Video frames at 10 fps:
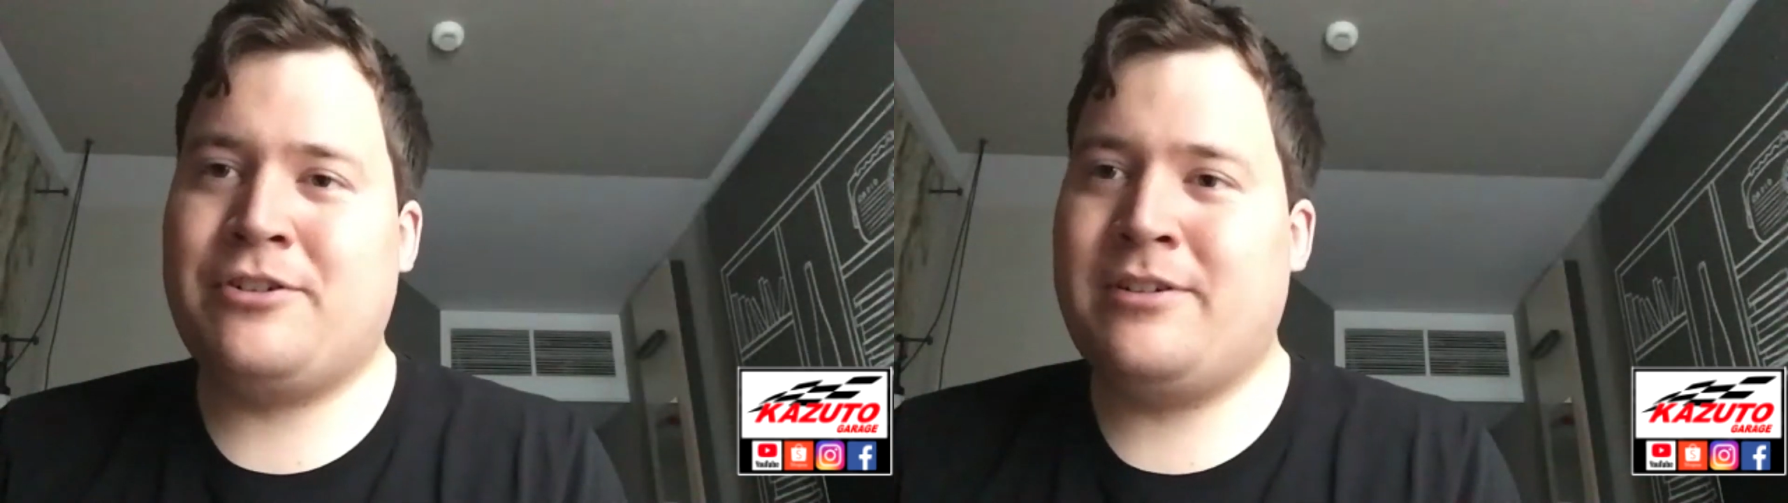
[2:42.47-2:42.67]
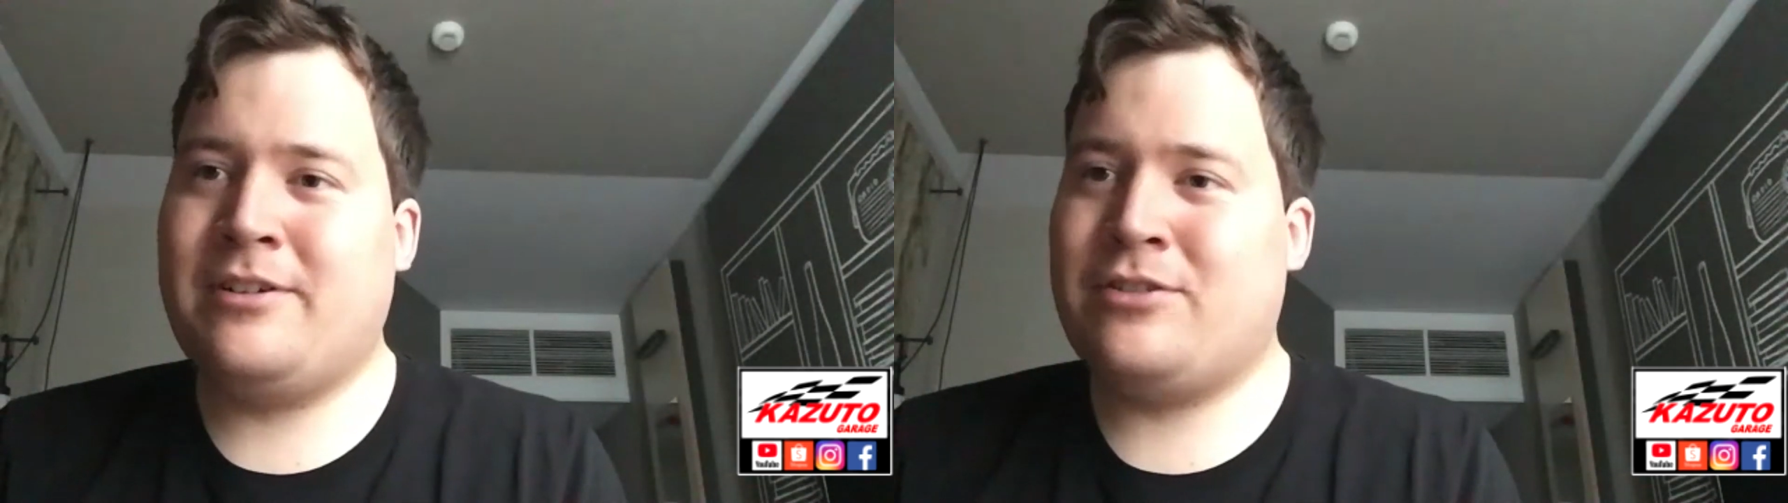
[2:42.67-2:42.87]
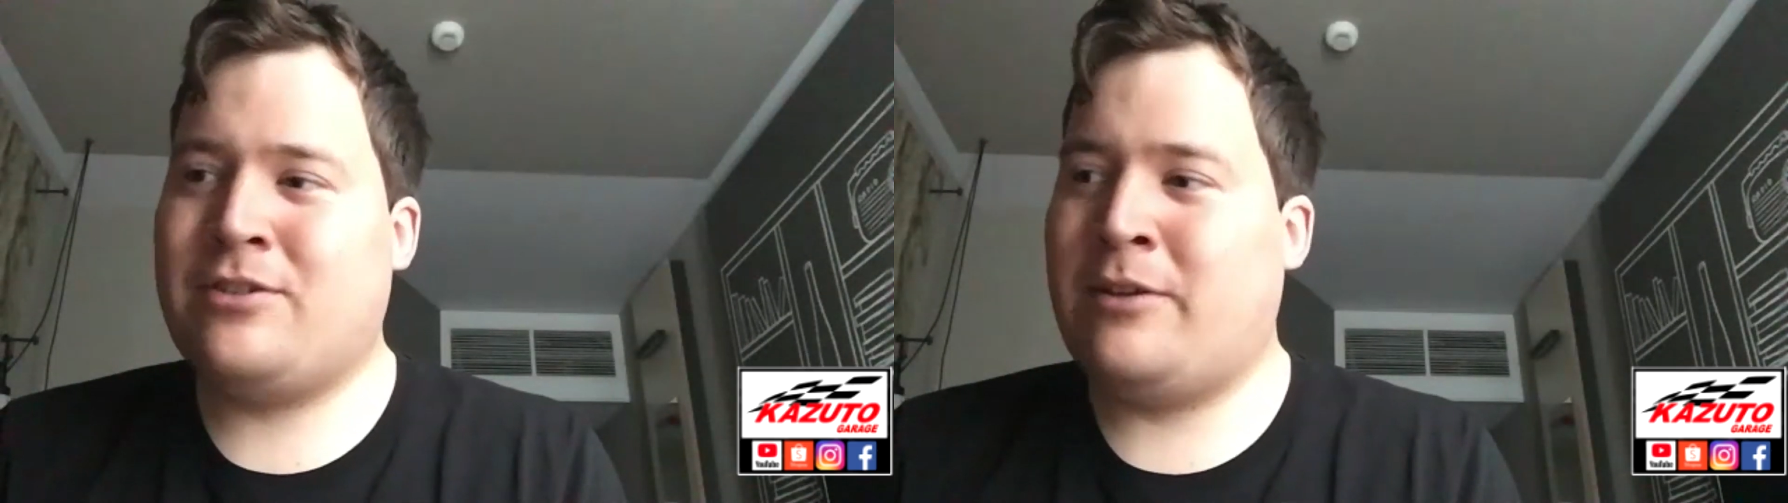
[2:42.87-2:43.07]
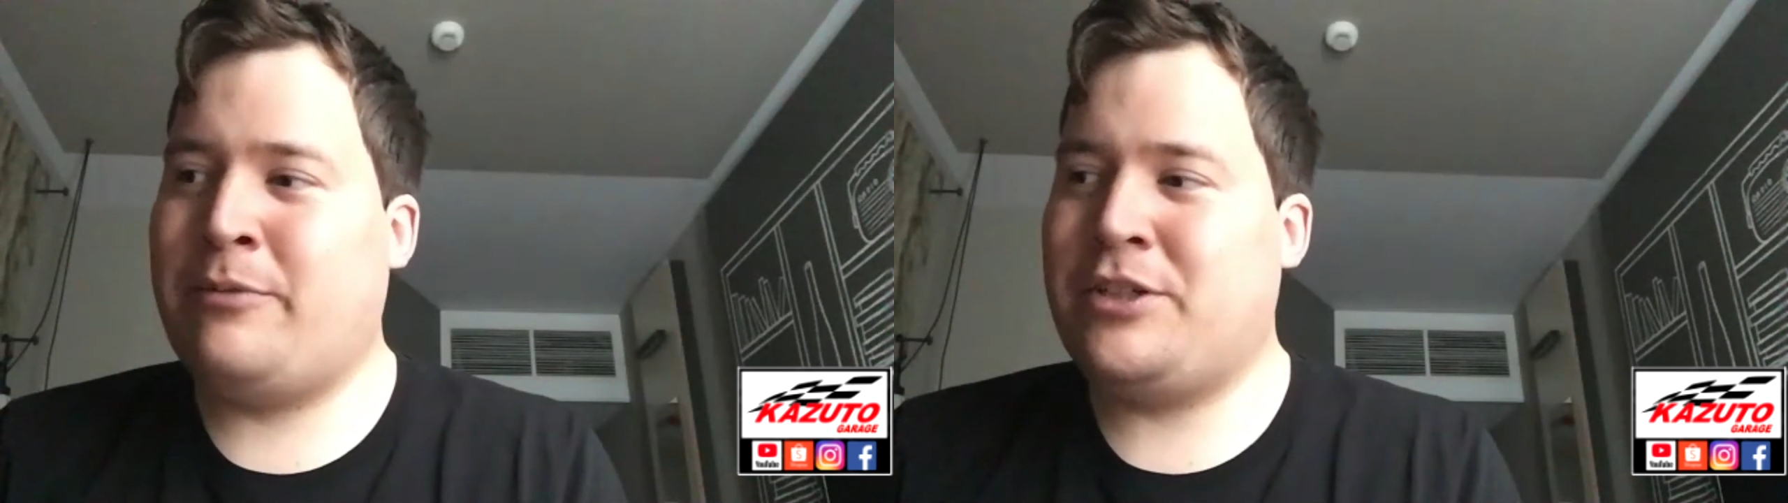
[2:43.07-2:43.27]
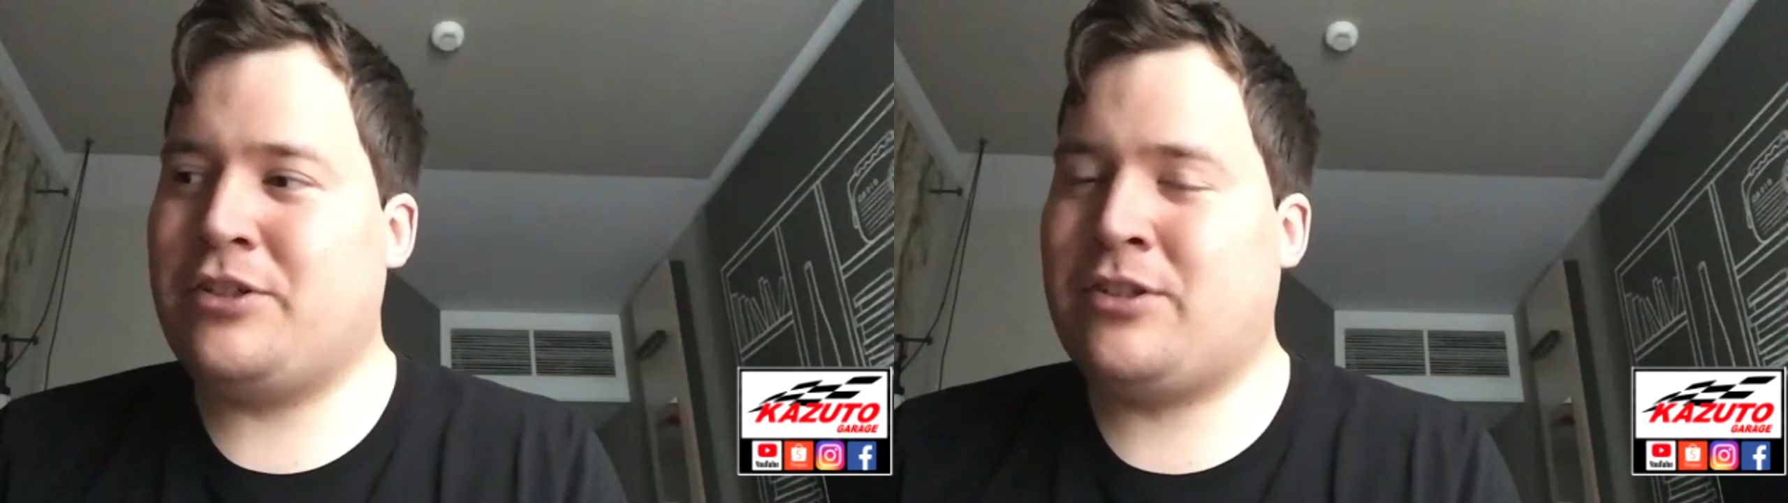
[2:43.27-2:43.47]
So then we
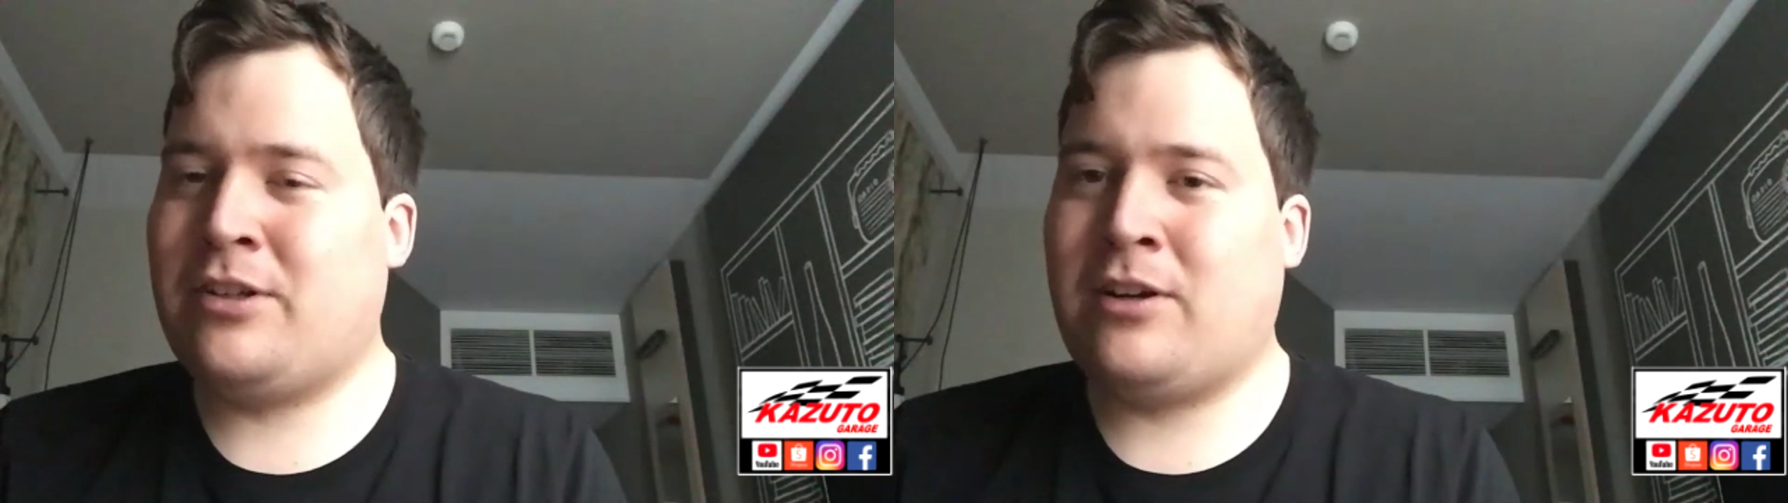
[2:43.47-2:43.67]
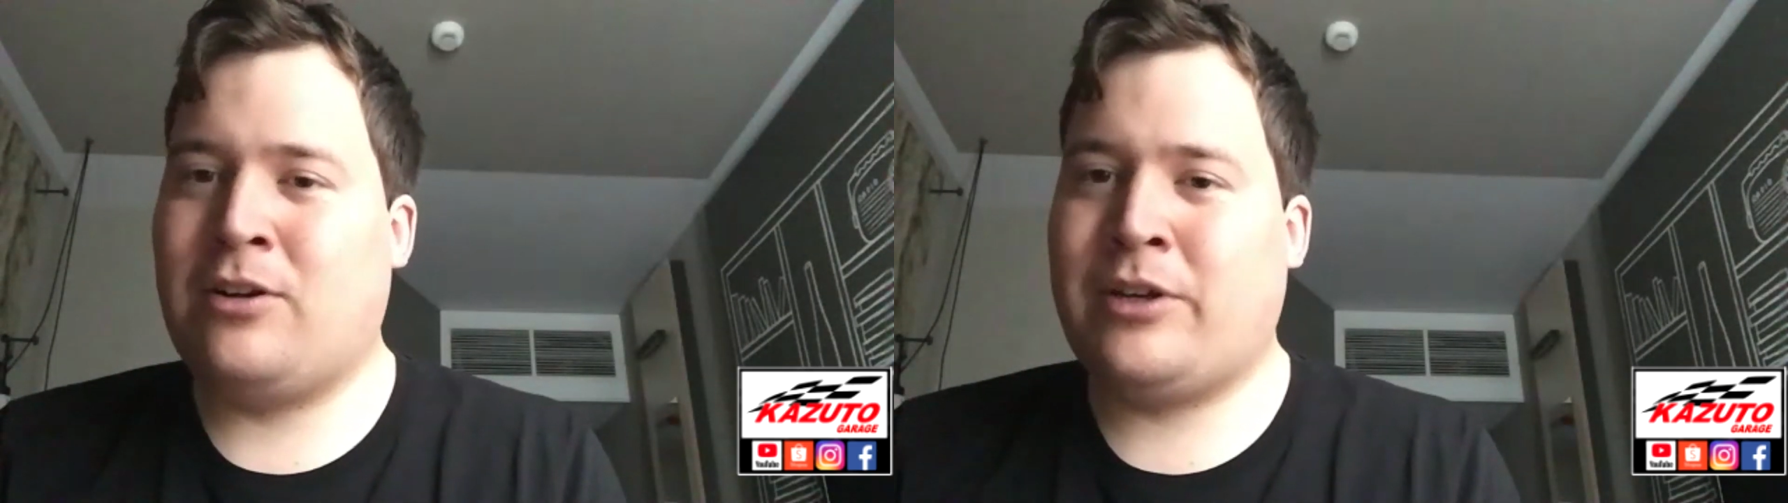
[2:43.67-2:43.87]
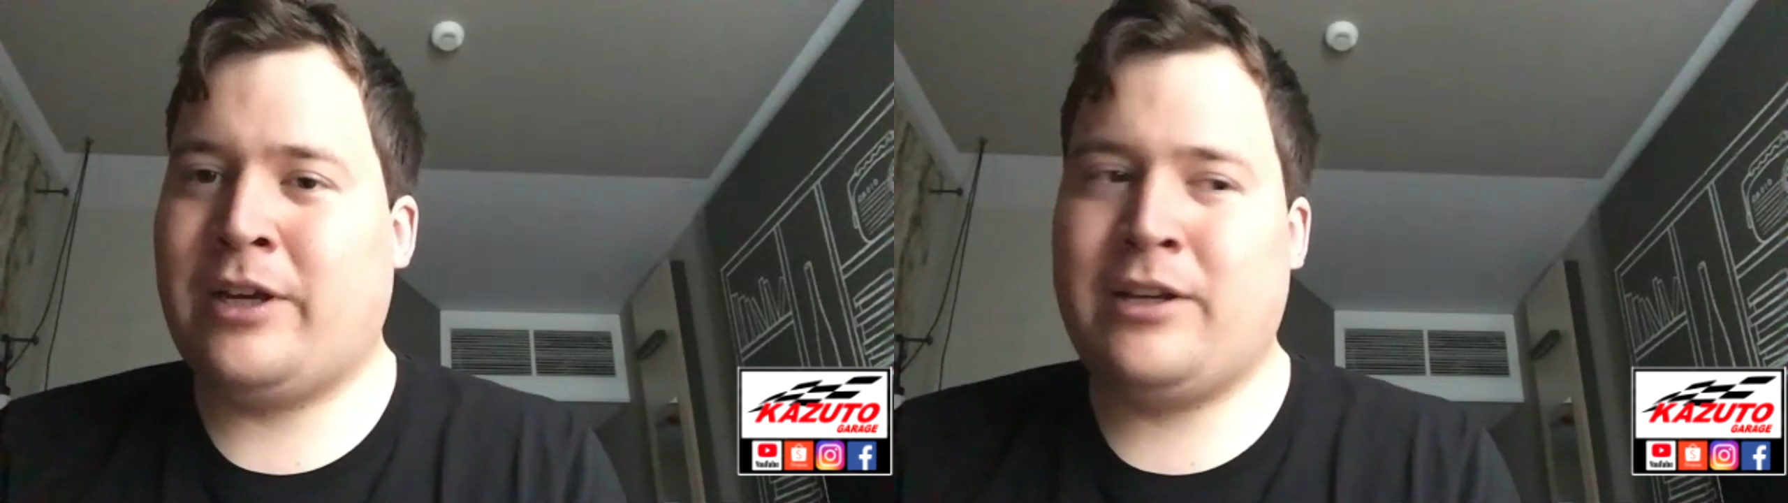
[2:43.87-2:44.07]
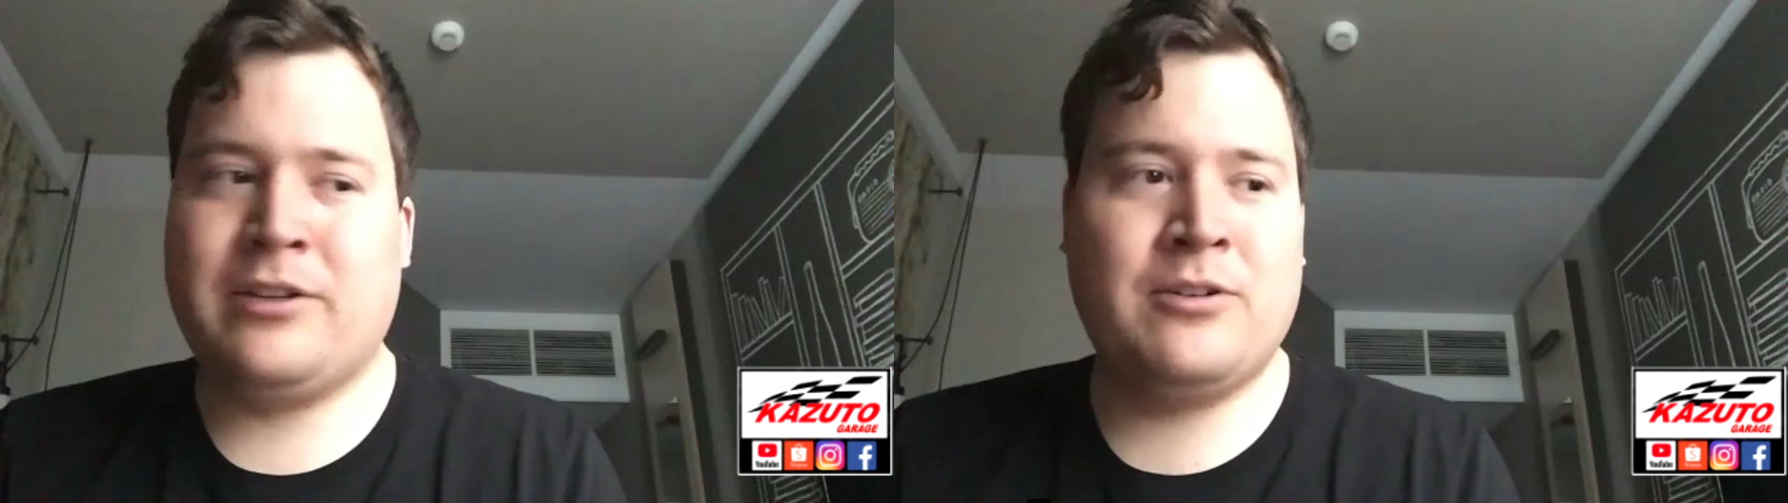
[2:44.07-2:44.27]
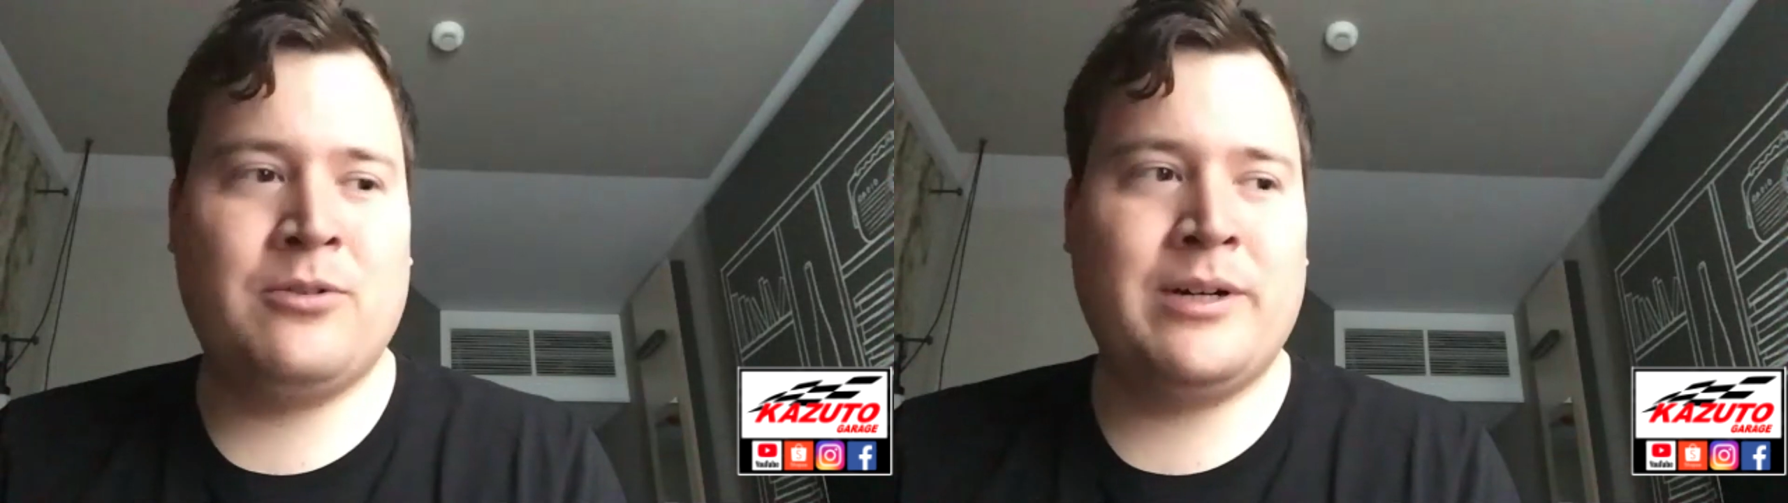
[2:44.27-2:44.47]
just thought, okay, you know
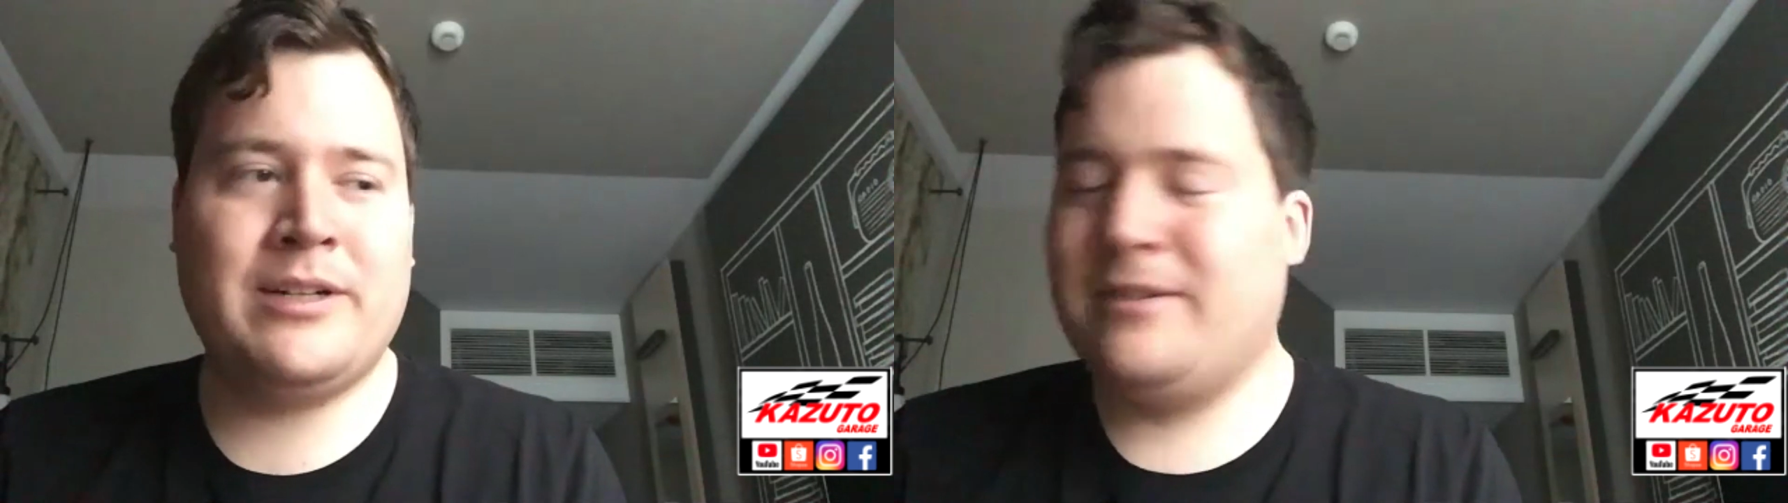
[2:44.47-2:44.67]
what?